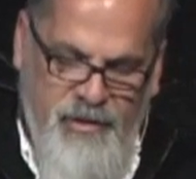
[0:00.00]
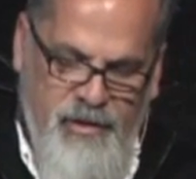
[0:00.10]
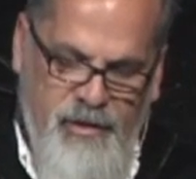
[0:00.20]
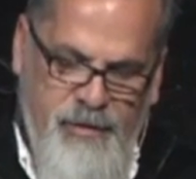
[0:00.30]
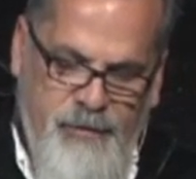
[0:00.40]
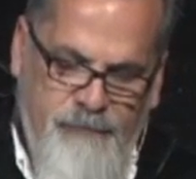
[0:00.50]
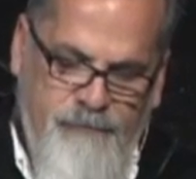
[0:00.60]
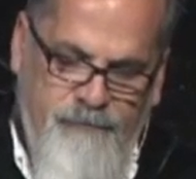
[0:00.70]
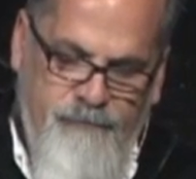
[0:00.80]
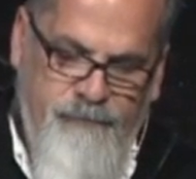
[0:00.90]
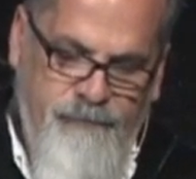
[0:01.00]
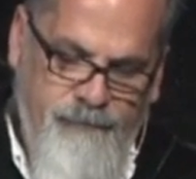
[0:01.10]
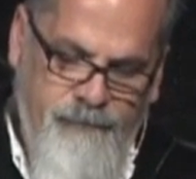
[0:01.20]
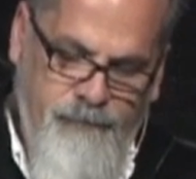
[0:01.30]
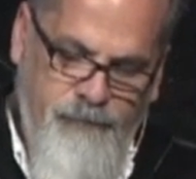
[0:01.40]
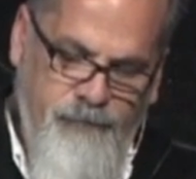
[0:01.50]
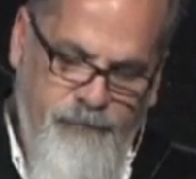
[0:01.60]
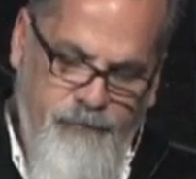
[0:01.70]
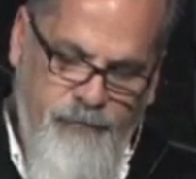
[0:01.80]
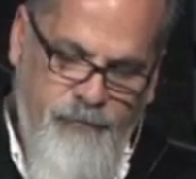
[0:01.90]

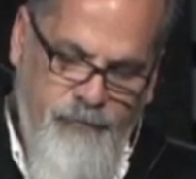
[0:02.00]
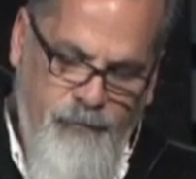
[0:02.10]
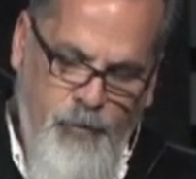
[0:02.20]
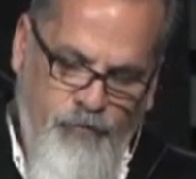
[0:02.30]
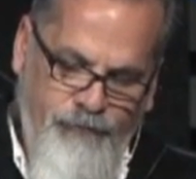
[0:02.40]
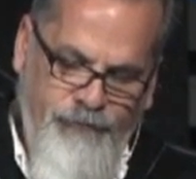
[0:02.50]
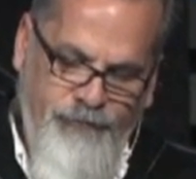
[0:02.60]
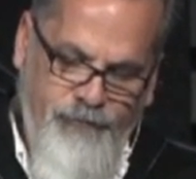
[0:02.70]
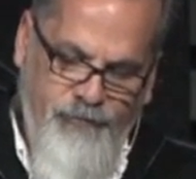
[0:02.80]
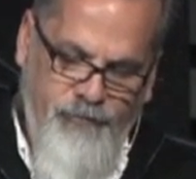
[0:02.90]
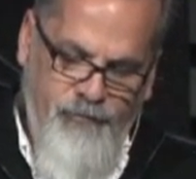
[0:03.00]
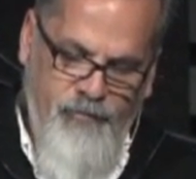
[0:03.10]
Nothing is said.